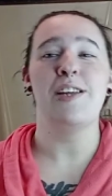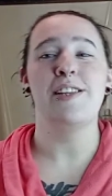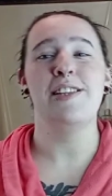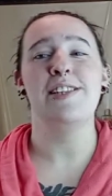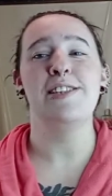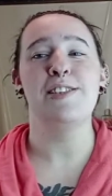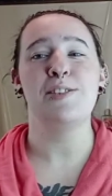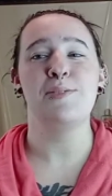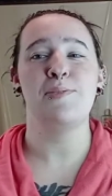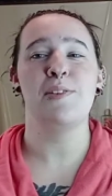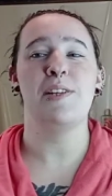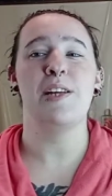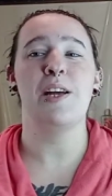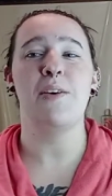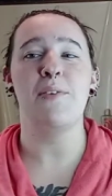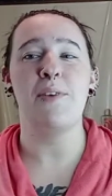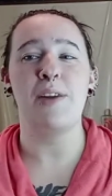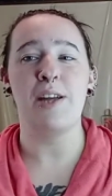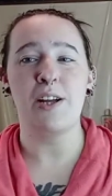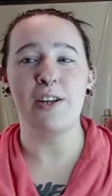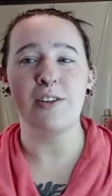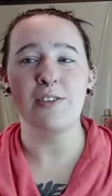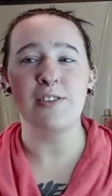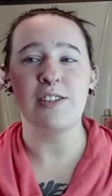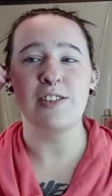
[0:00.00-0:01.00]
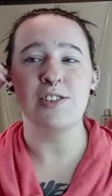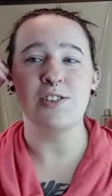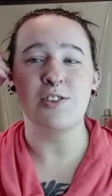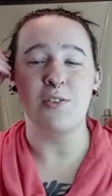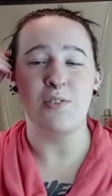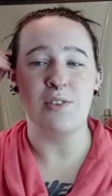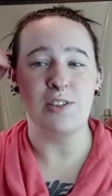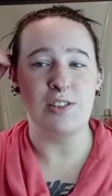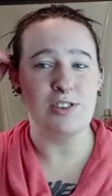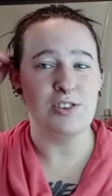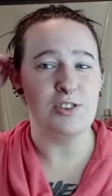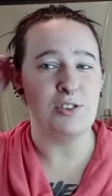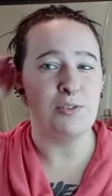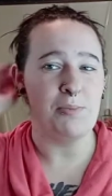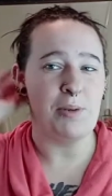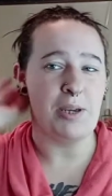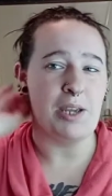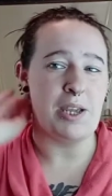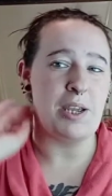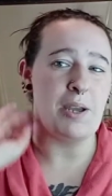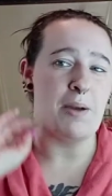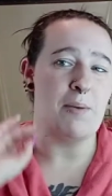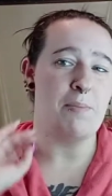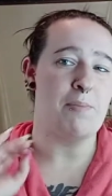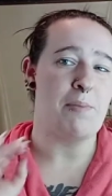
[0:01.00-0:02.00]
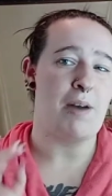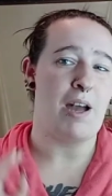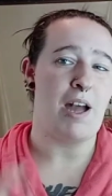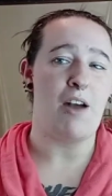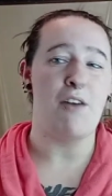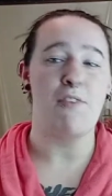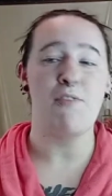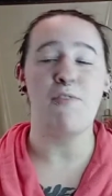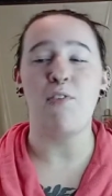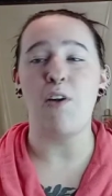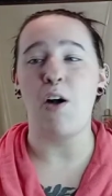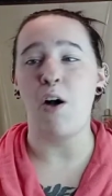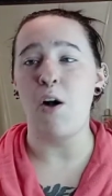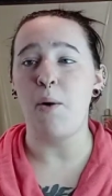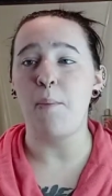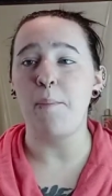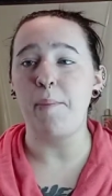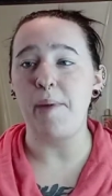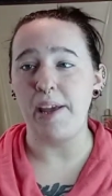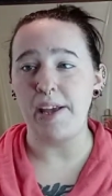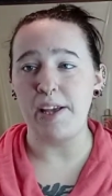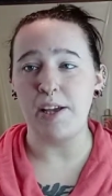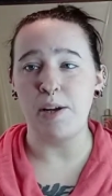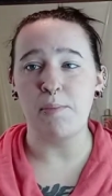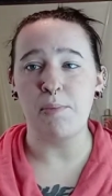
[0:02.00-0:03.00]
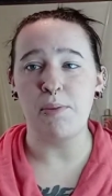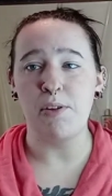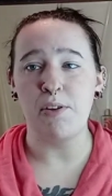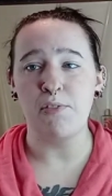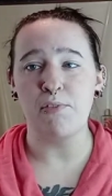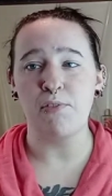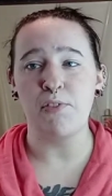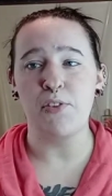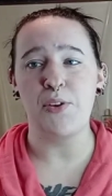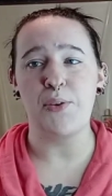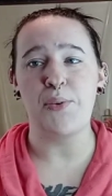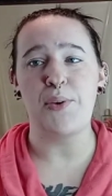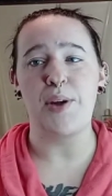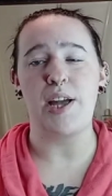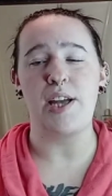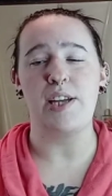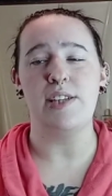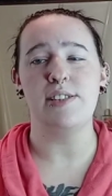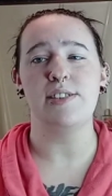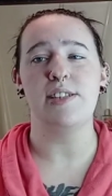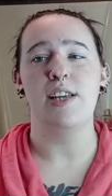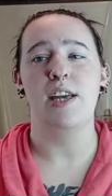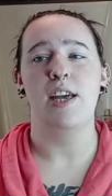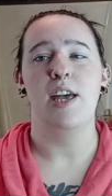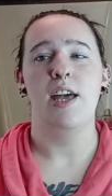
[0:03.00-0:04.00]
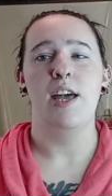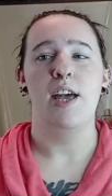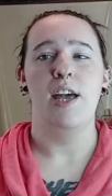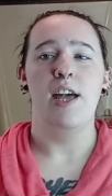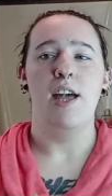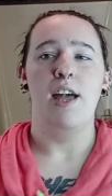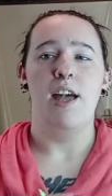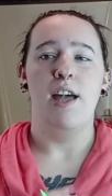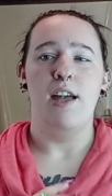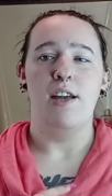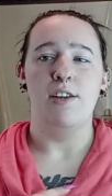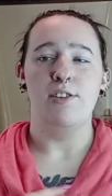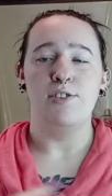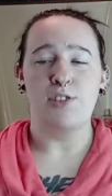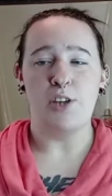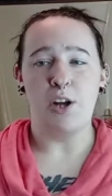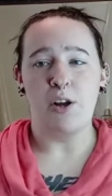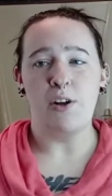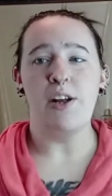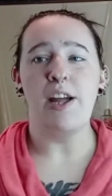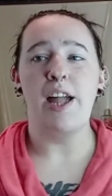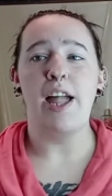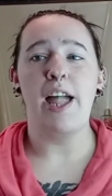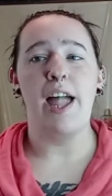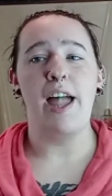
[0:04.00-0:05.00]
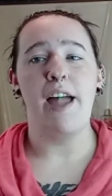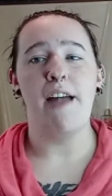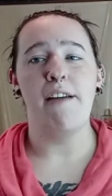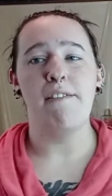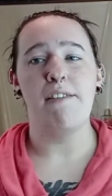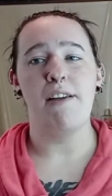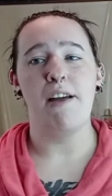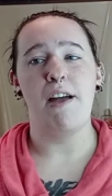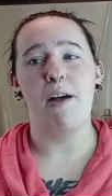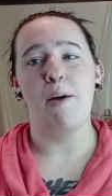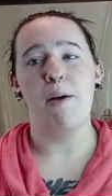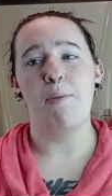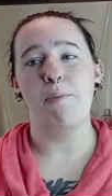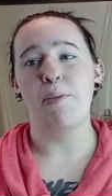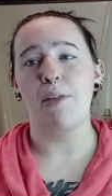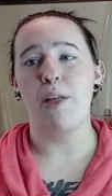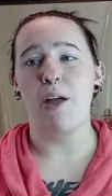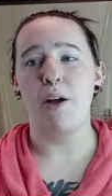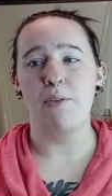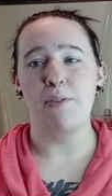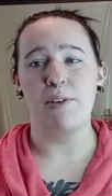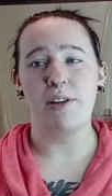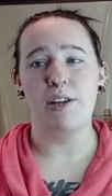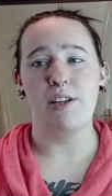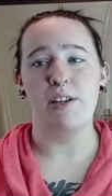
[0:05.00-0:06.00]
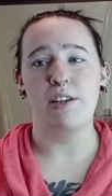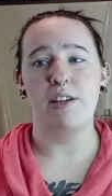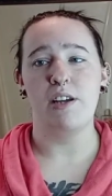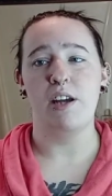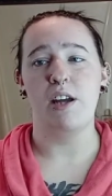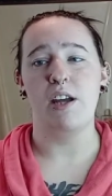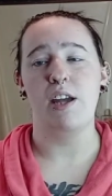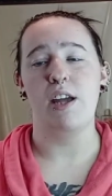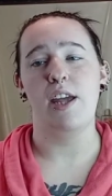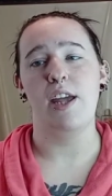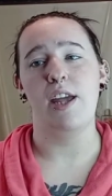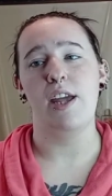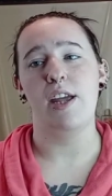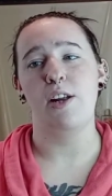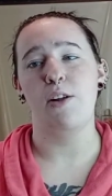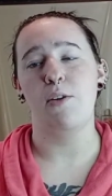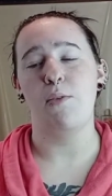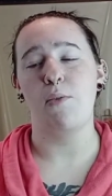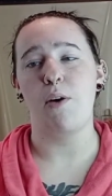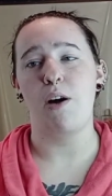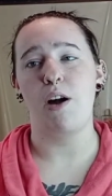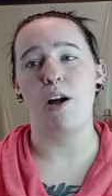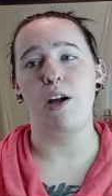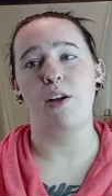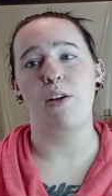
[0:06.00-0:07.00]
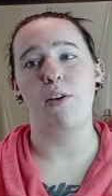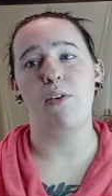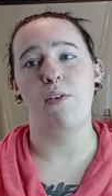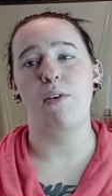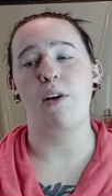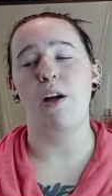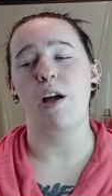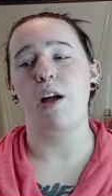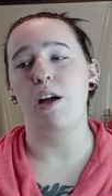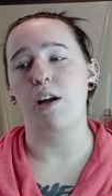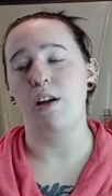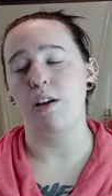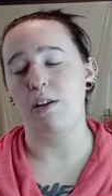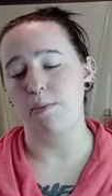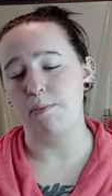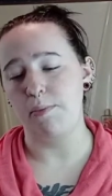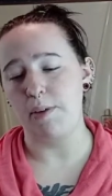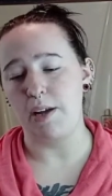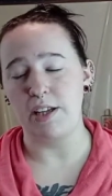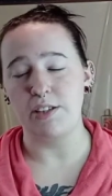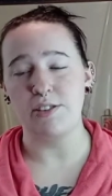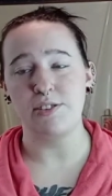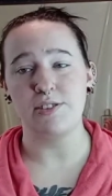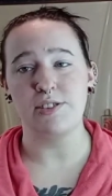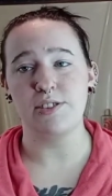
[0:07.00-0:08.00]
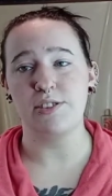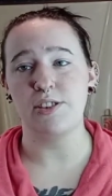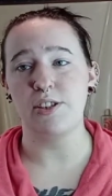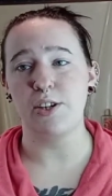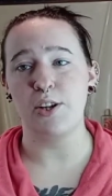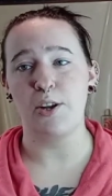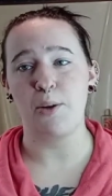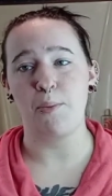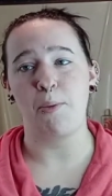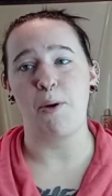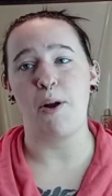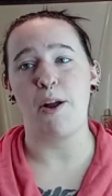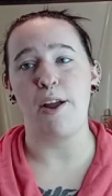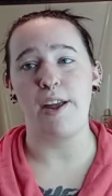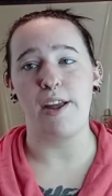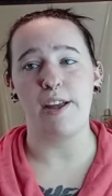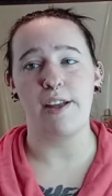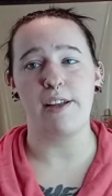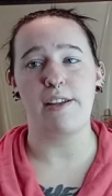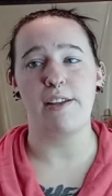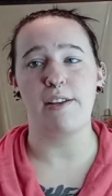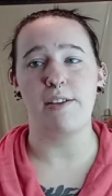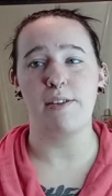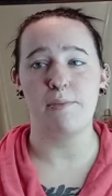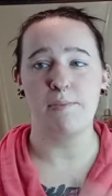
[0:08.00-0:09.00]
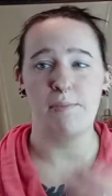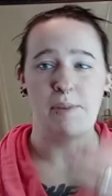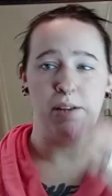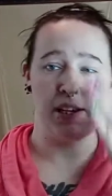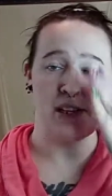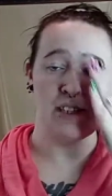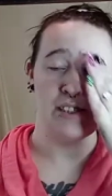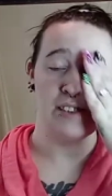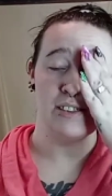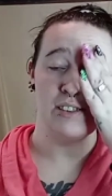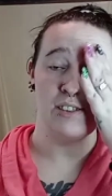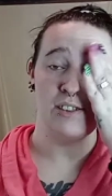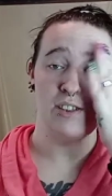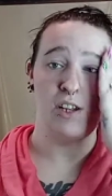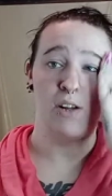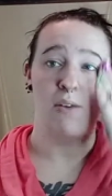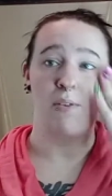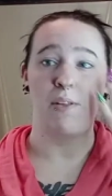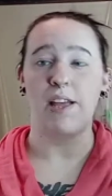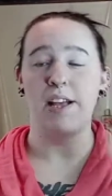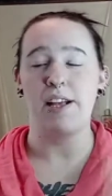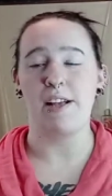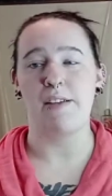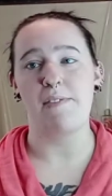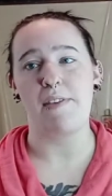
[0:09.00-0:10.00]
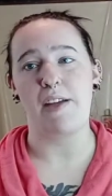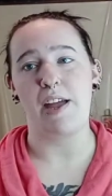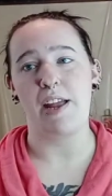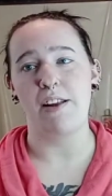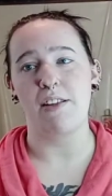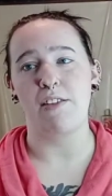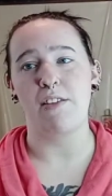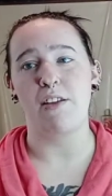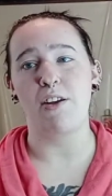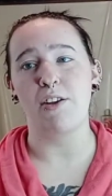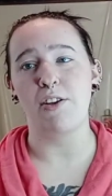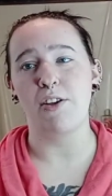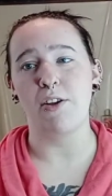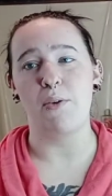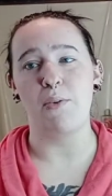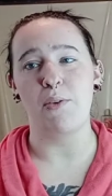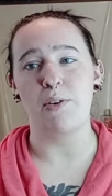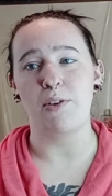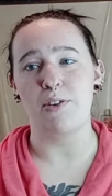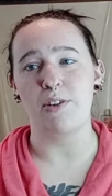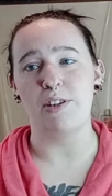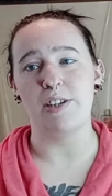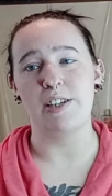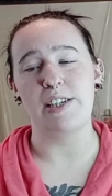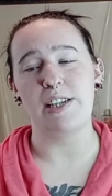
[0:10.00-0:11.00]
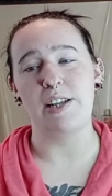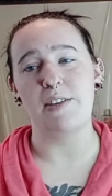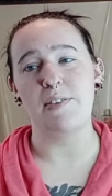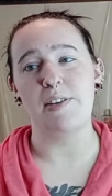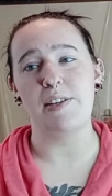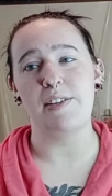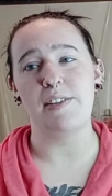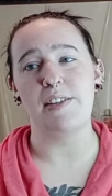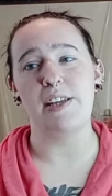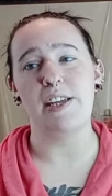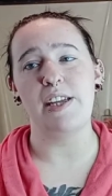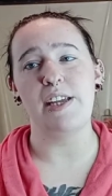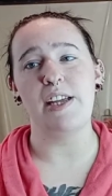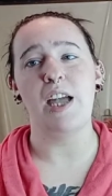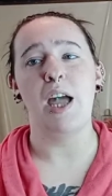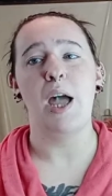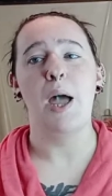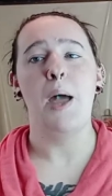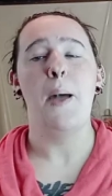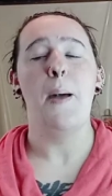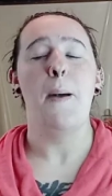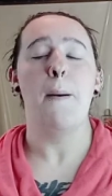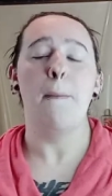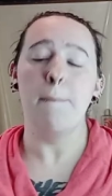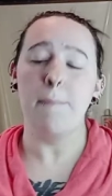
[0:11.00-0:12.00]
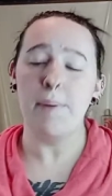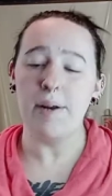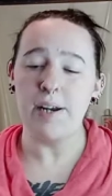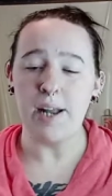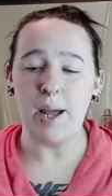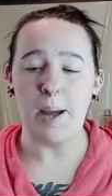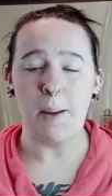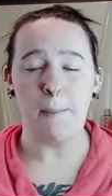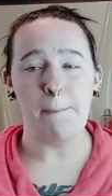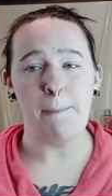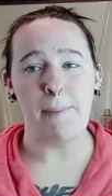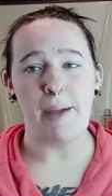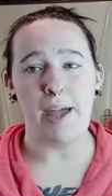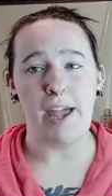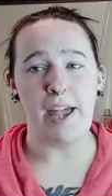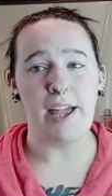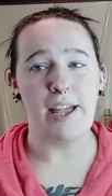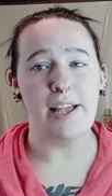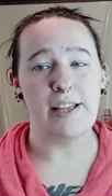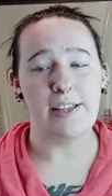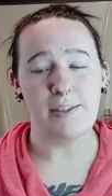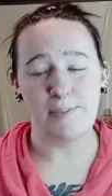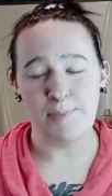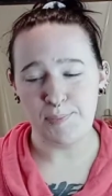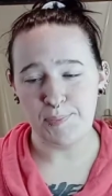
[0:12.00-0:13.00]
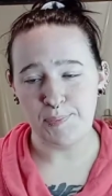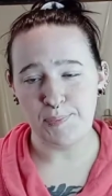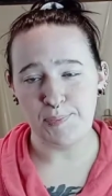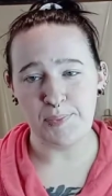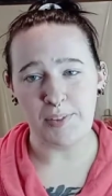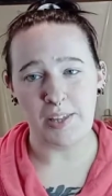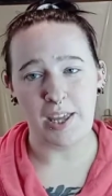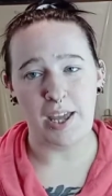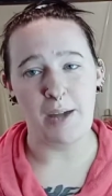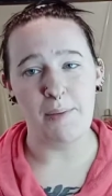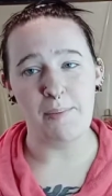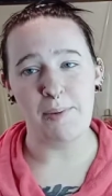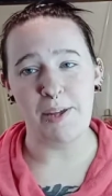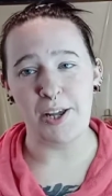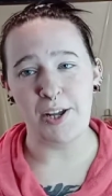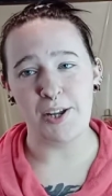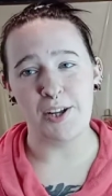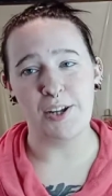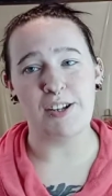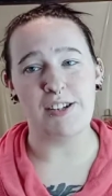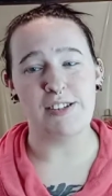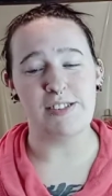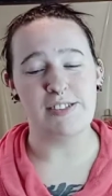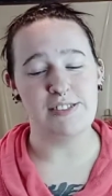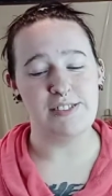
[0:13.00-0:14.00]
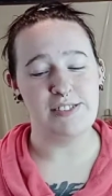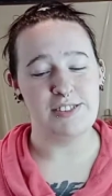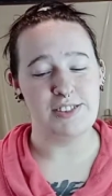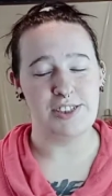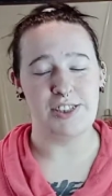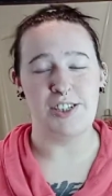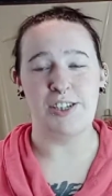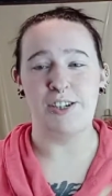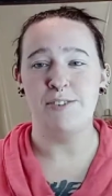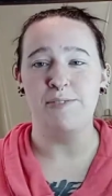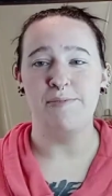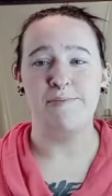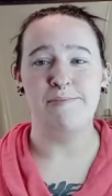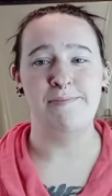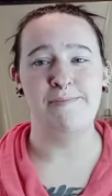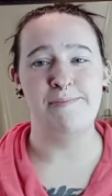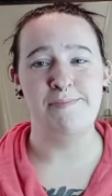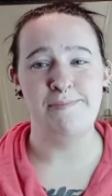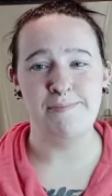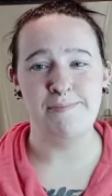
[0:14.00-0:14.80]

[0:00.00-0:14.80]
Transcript: in this video here is going to be my fall makeup look for you guys. Sorry I haven't uploaded in a while. I just took a break because, you know, like I've had a lot going on and everything. But I'm back. I'm here, you know.